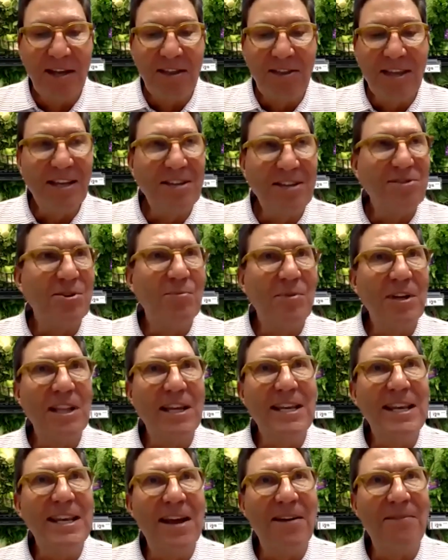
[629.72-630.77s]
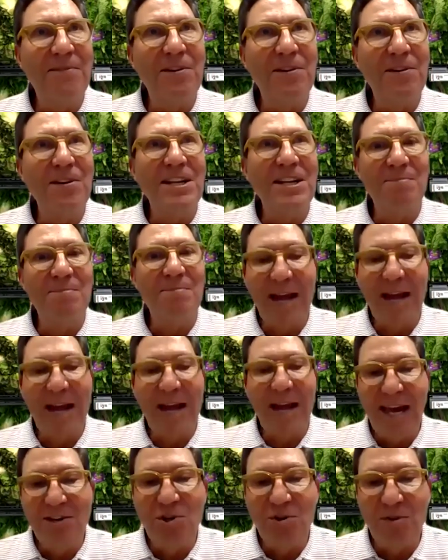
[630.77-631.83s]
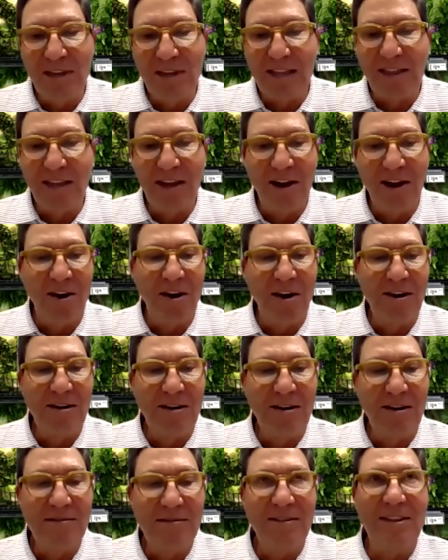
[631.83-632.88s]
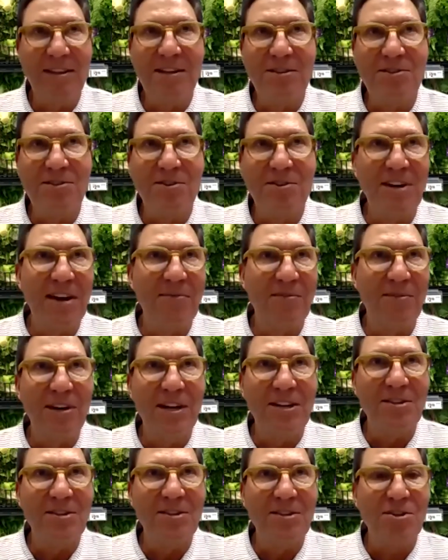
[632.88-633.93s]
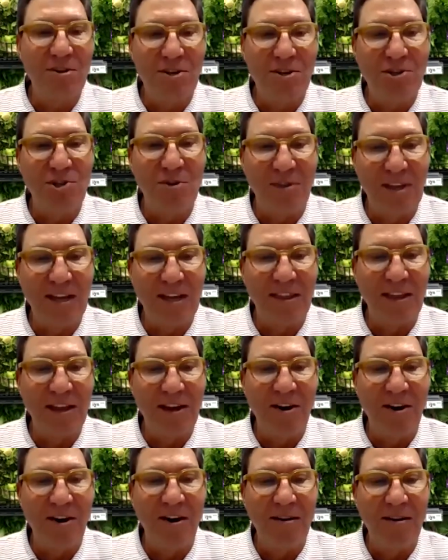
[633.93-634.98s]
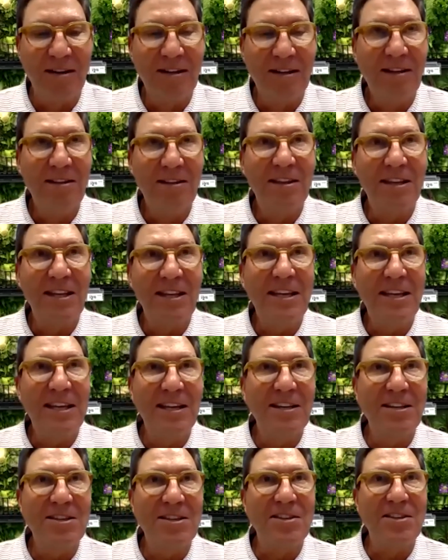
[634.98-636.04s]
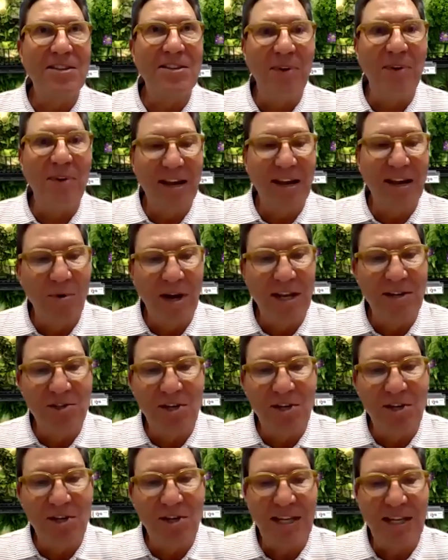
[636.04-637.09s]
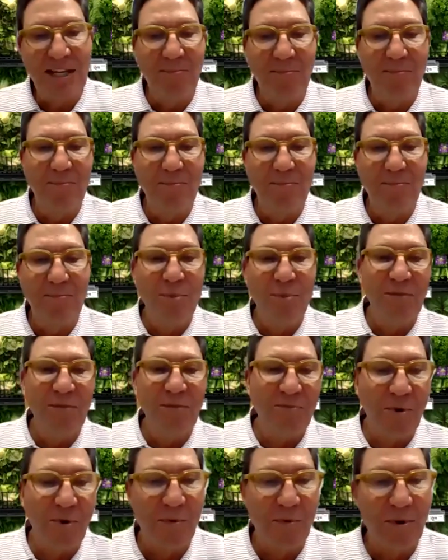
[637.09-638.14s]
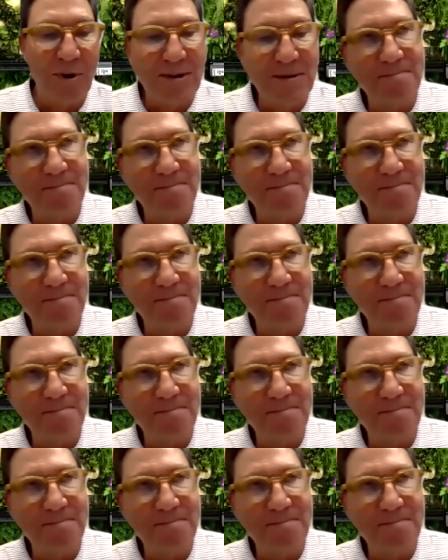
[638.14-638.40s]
Things are really never as bad as you think they are, and things are never as good as you think they are the key is to find a way to just keep moving forward.